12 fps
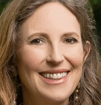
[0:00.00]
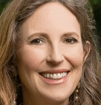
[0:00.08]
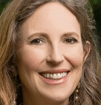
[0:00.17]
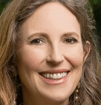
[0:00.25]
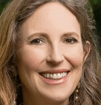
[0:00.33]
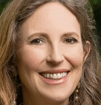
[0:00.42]

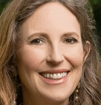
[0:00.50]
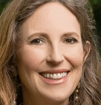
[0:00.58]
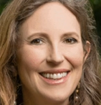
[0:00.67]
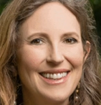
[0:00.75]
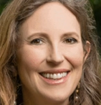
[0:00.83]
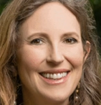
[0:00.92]

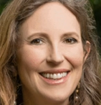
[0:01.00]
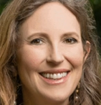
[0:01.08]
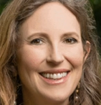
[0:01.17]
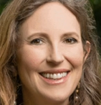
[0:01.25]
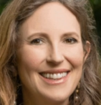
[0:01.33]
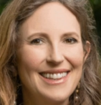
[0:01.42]

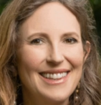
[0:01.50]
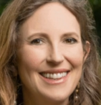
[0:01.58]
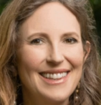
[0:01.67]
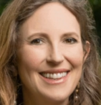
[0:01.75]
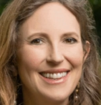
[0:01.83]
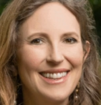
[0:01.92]

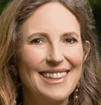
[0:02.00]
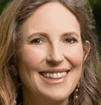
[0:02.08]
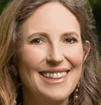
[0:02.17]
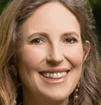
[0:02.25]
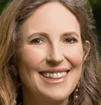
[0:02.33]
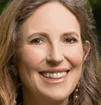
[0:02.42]

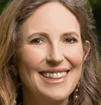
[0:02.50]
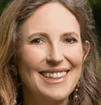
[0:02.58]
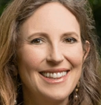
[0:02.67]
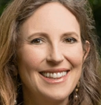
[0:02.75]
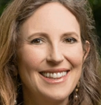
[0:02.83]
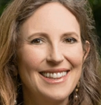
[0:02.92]

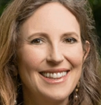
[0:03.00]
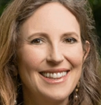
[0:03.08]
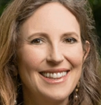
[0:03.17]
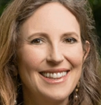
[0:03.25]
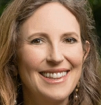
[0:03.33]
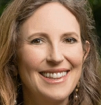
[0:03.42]

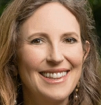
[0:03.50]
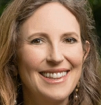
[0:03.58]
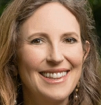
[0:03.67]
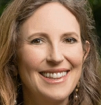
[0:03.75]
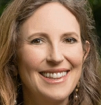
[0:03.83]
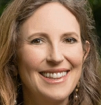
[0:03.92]

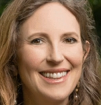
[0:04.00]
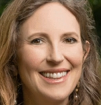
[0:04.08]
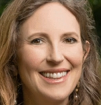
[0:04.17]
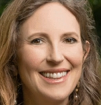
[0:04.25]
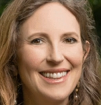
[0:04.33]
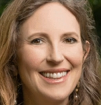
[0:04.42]

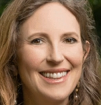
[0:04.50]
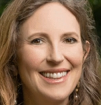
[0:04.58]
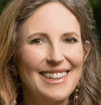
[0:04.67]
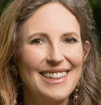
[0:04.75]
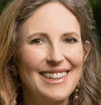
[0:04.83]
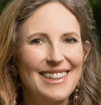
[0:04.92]

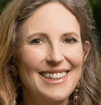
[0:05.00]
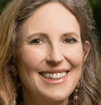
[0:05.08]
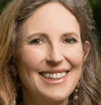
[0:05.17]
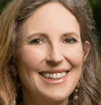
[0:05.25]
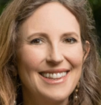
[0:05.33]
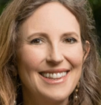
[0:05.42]

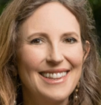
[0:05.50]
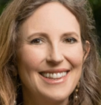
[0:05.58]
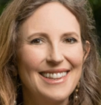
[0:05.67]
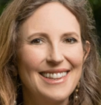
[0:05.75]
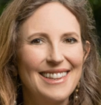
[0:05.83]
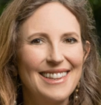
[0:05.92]

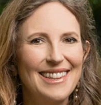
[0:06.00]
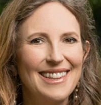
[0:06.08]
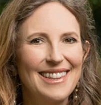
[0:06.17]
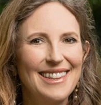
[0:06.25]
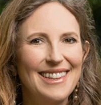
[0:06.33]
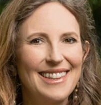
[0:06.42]

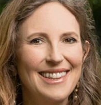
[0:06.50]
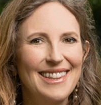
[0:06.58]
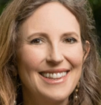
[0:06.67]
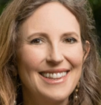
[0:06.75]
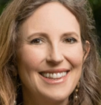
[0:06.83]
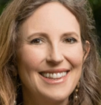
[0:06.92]

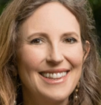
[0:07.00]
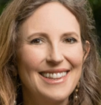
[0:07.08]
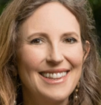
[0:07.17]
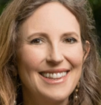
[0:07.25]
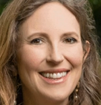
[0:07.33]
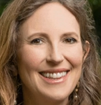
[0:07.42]

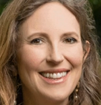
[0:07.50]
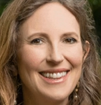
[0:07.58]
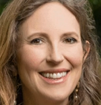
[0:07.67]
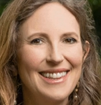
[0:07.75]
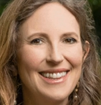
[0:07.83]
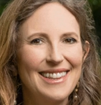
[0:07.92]
[no speech]